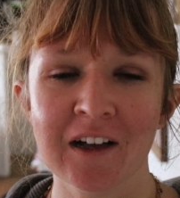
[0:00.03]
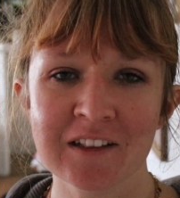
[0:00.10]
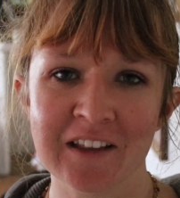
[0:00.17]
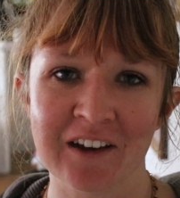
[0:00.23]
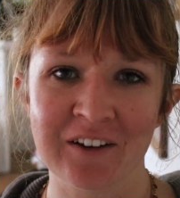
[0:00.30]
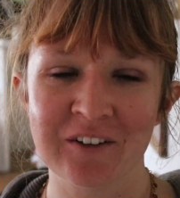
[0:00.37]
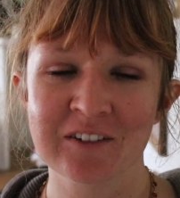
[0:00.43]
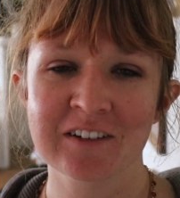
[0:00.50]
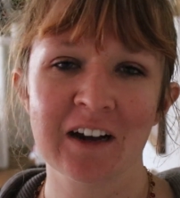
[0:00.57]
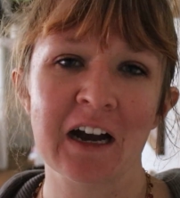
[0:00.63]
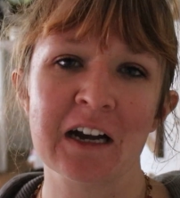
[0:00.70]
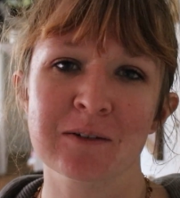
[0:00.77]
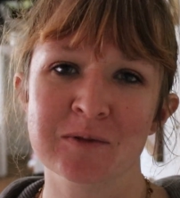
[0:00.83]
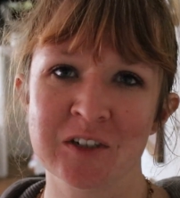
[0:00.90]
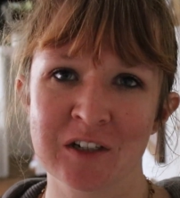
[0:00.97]
Hello,
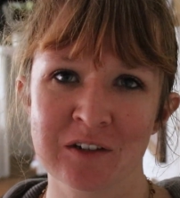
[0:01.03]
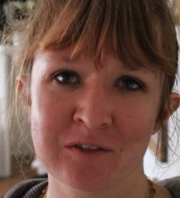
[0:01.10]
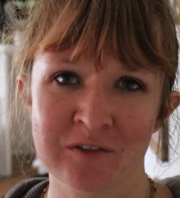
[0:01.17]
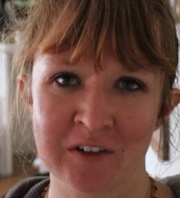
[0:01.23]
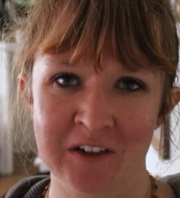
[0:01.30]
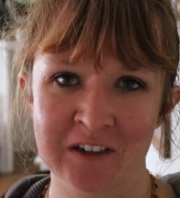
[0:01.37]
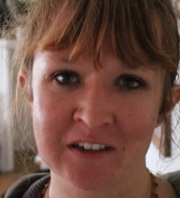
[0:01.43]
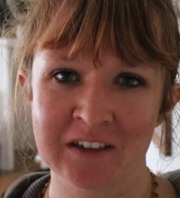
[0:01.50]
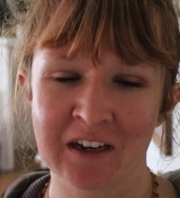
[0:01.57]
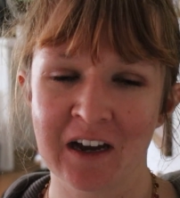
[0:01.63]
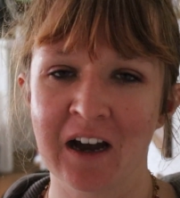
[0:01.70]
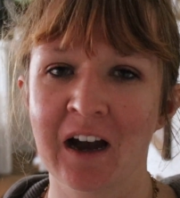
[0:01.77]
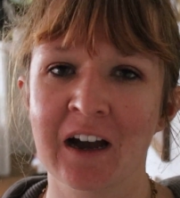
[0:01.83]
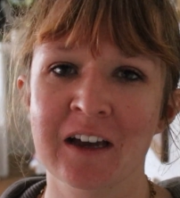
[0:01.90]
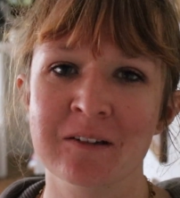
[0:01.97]
I'm Jenny Fern.
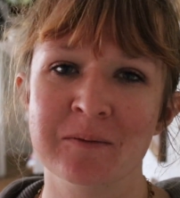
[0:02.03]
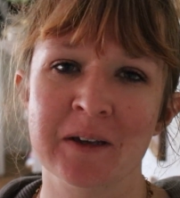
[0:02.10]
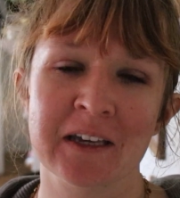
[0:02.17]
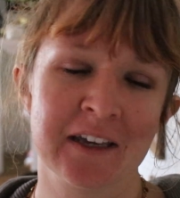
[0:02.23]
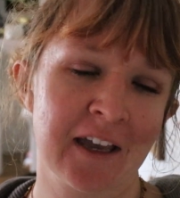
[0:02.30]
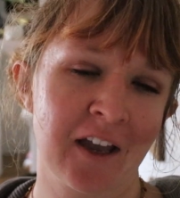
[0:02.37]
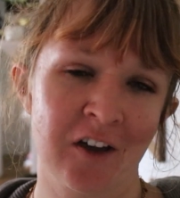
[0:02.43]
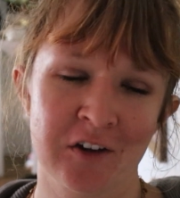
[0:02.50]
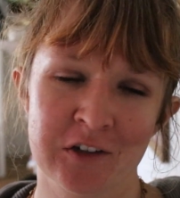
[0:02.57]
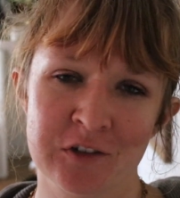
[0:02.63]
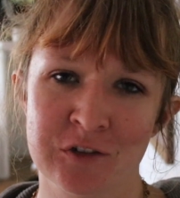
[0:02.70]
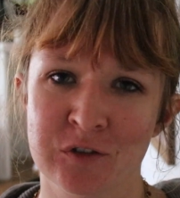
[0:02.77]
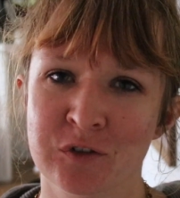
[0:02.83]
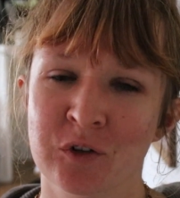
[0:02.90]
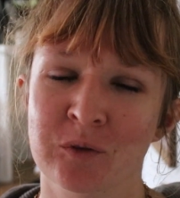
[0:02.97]
I am a
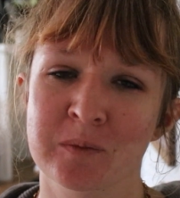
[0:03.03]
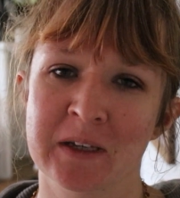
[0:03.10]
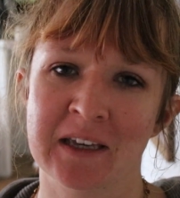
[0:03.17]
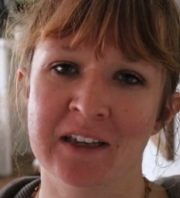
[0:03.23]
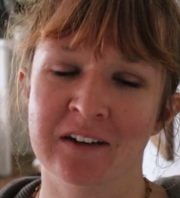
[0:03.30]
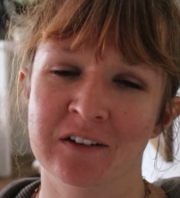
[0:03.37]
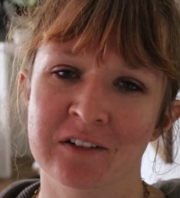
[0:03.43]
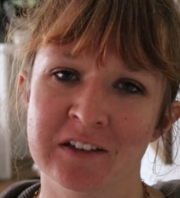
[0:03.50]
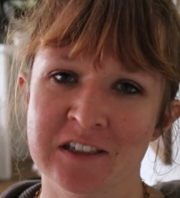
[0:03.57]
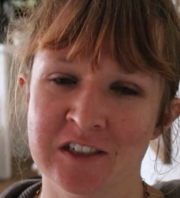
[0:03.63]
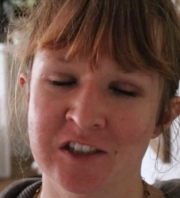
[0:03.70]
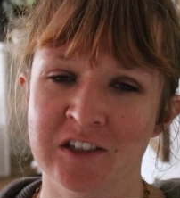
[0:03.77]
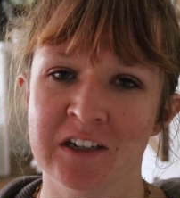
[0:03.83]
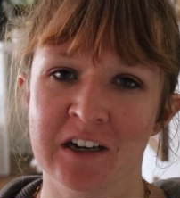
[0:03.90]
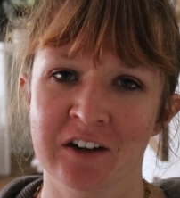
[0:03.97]
chaotic neutral mechanical
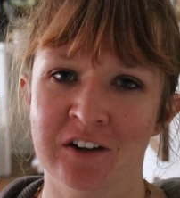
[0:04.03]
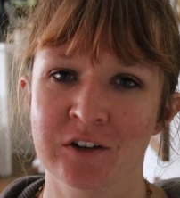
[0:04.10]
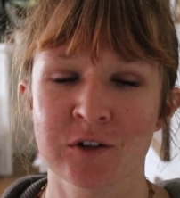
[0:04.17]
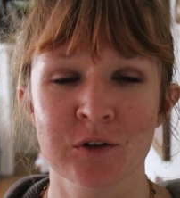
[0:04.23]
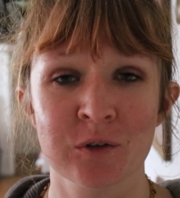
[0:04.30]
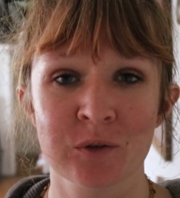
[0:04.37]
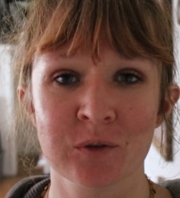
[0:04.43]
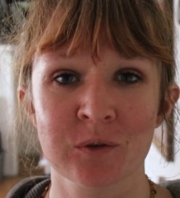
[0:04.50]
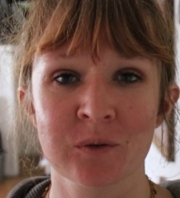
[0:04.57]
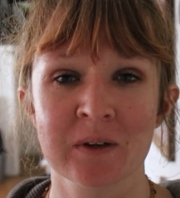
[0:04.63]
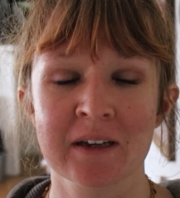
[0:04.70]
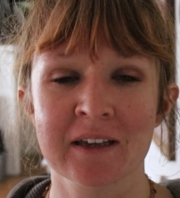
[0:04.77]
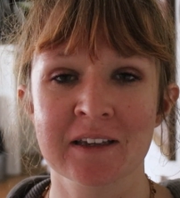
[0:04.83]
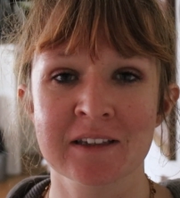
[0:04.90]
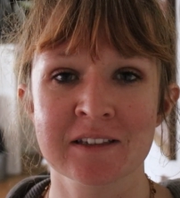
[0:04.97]
engineer
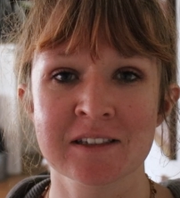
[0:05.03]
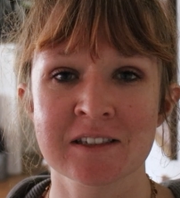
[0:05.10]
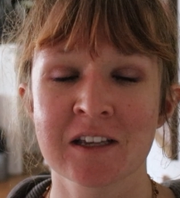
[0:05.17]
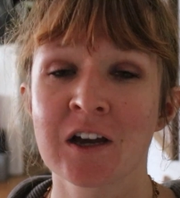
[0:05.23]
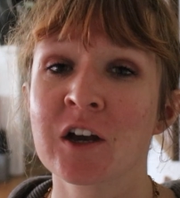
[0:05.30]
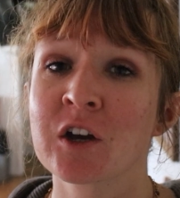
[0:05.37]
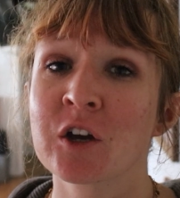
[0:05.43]
who is